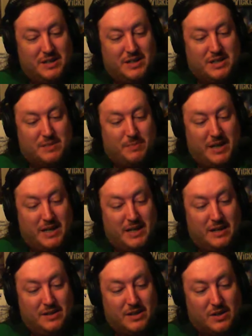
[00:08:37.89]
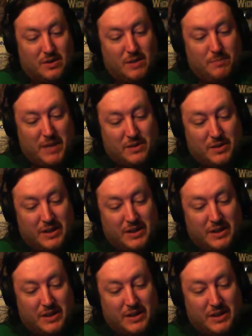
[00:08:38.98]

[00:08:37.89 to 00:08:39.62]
displaying the current battery